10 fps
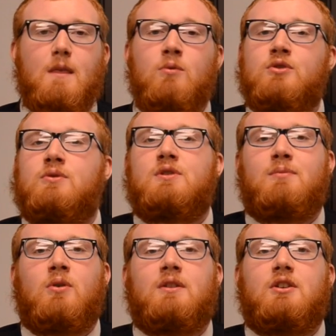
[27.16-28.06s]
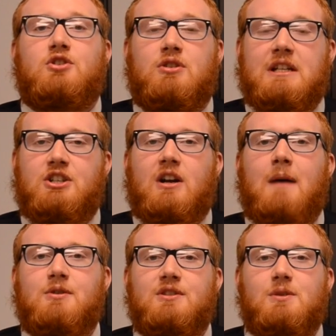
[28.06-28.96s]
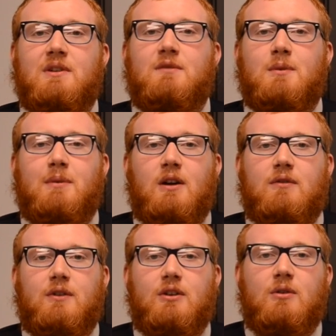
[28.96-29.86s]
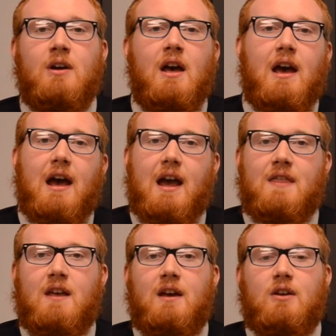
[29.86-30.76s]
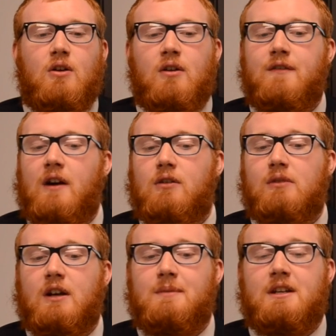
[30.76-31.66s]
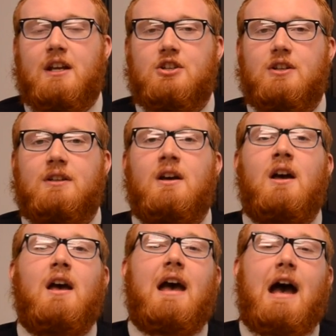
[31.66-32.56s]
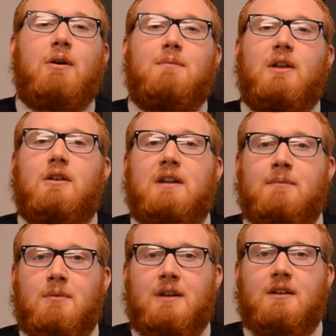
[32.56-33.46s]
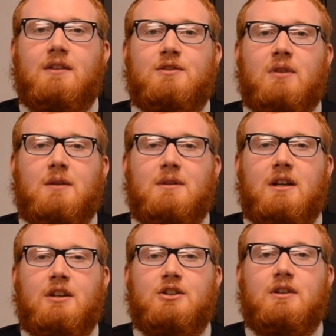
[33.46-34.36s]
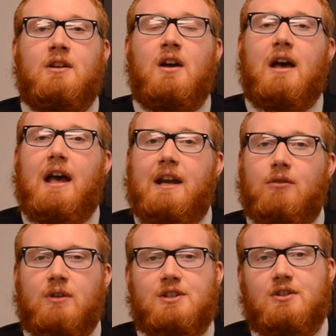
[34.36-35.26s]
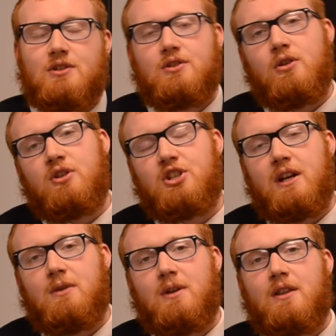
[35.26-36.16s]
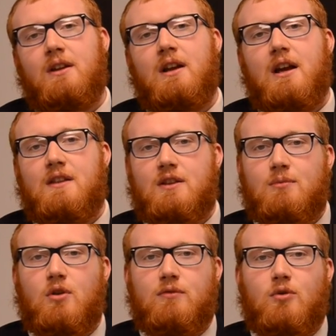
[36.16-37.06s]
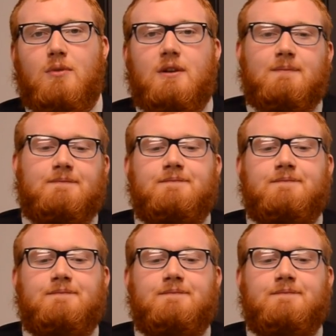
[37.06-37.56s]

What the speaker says: which will support the strategic options we have prepared for you, and then our final recommendation, how we plan on implementing this recommendation, any risks associated with it, and then the pro forma.